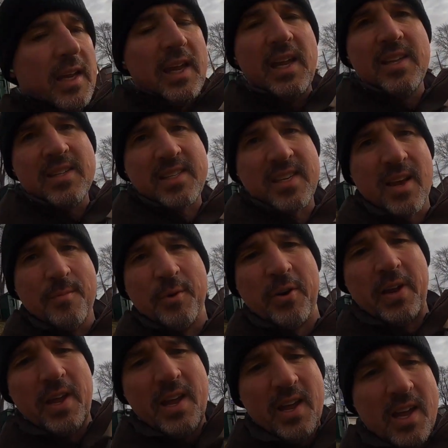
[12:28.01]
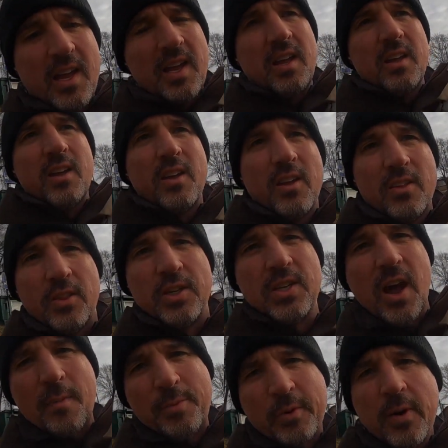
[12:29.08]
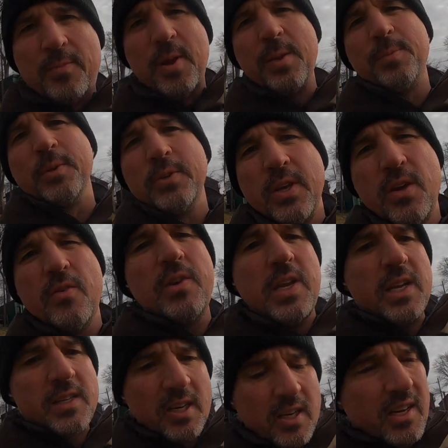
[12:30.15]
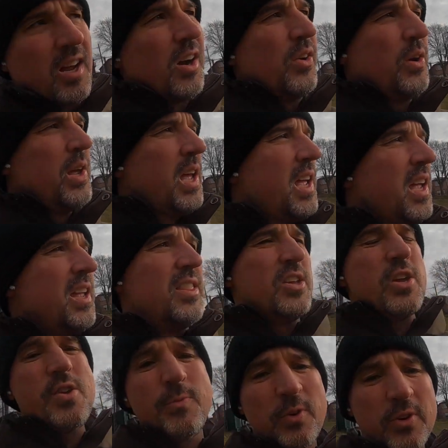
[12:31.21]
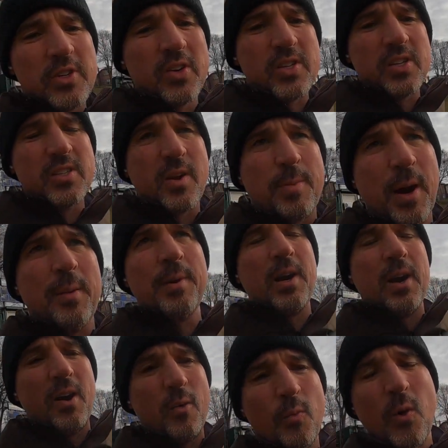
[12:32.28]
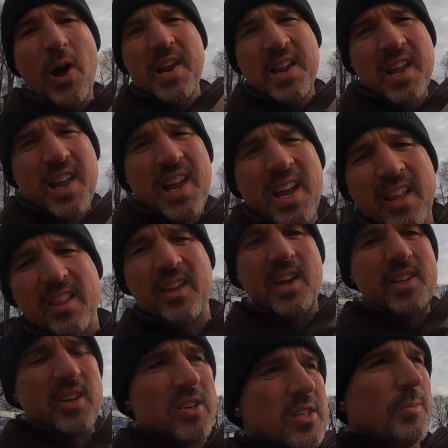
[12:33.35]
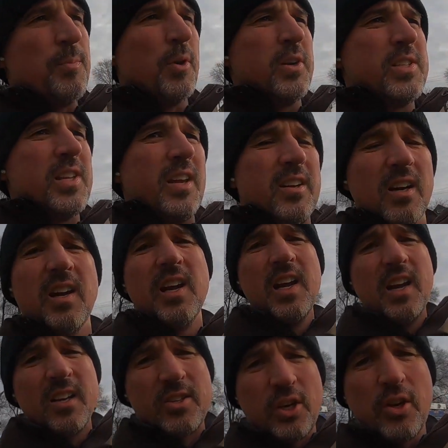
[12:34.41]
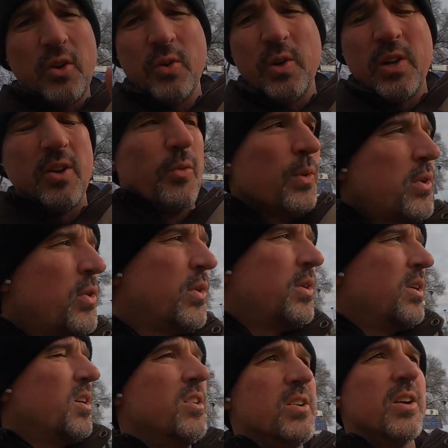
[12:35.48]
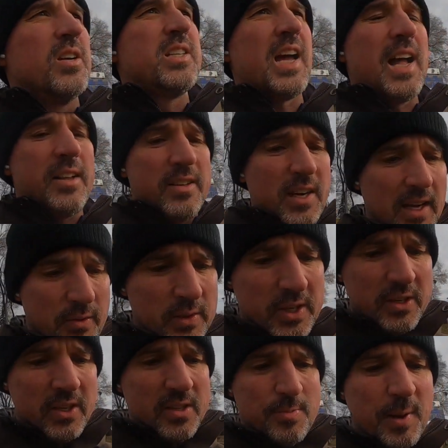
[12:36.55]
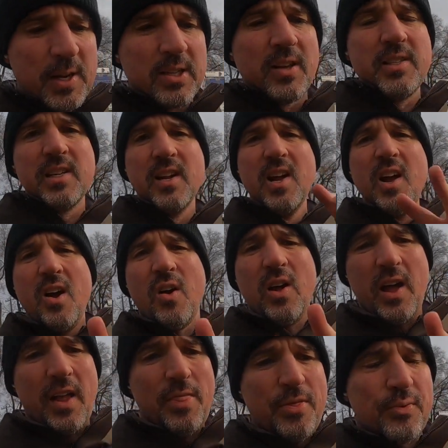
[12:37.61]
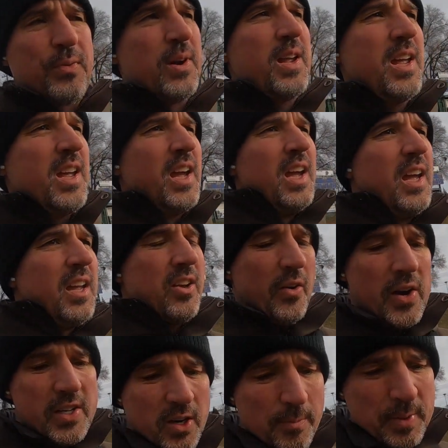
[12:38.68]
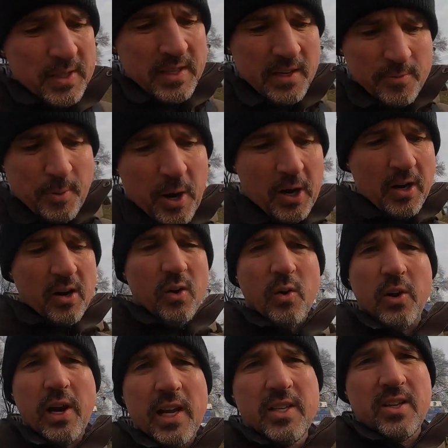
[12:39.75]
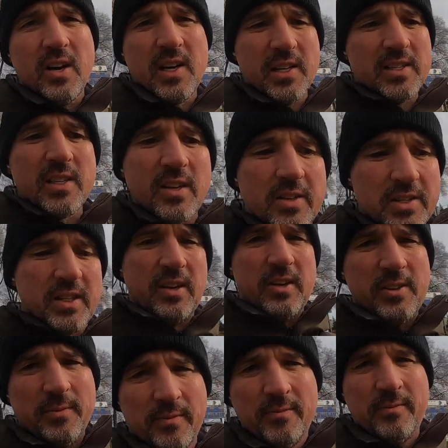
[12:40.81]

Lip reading: In summary, the top 3 people you need to know in the Human Resources Department are 1, the HR Support Center, 2, your recruiter or your talent acquisition specialist, and 3, your HR business partner or HR consultant.